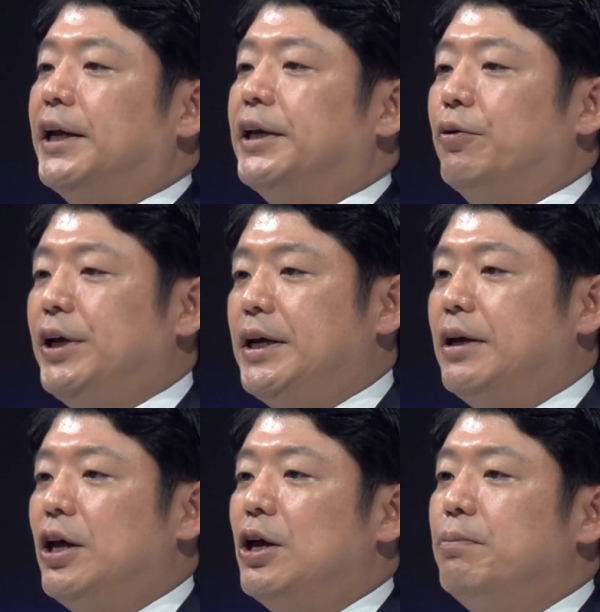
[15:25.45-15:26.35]
while
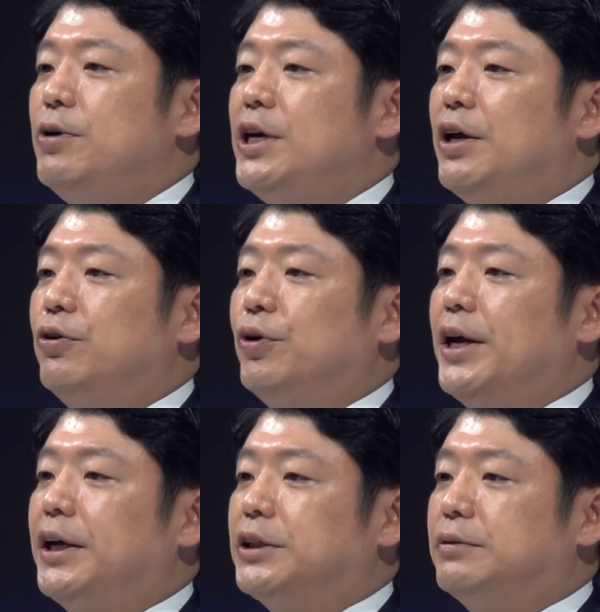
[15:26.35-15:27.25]
income statement
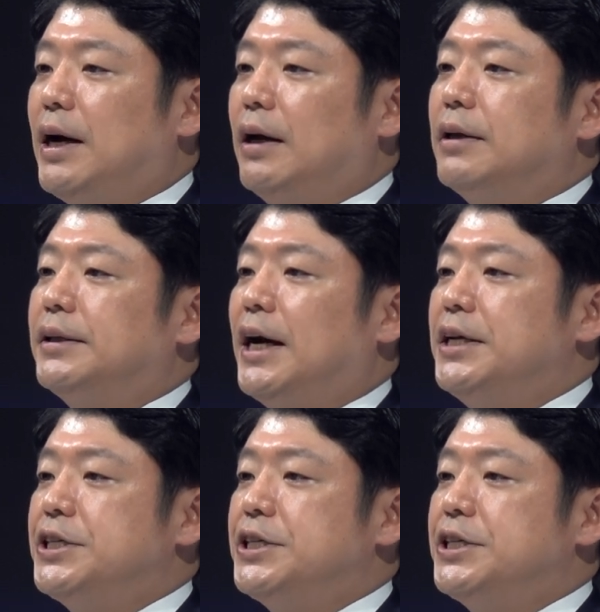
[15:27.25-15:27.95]
consolidation